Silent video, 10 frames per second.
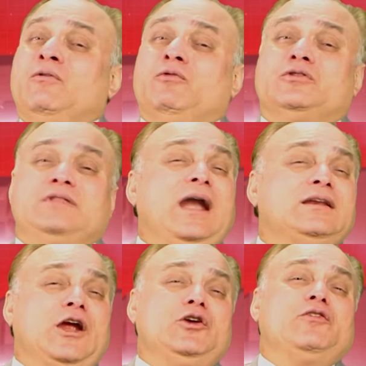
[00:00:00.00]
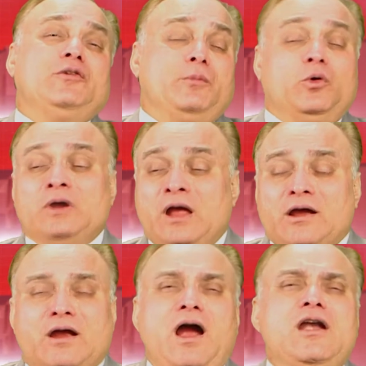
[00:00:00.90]
For that kind of report,
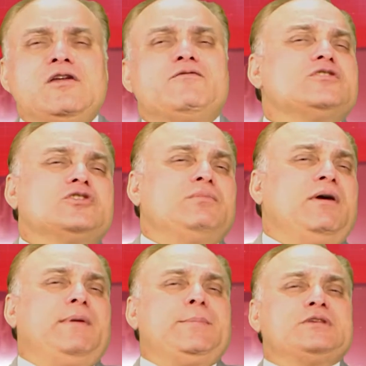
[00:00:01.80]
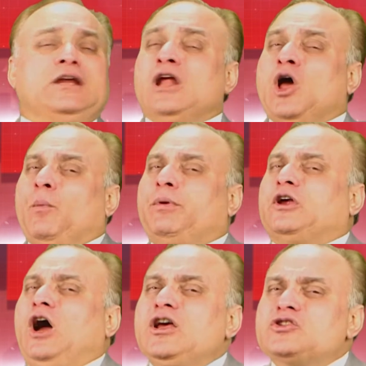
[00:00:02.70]
kindly visit my website,
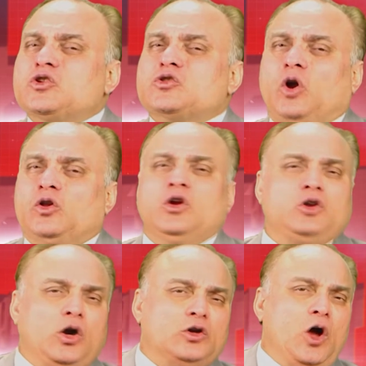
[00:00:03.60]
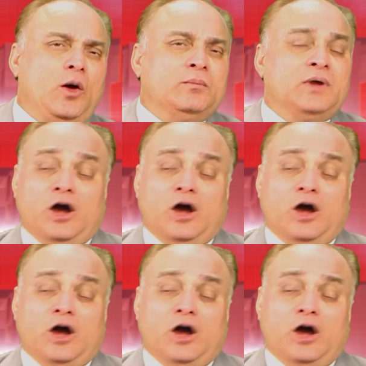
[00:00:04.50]
prakashastrologer.com.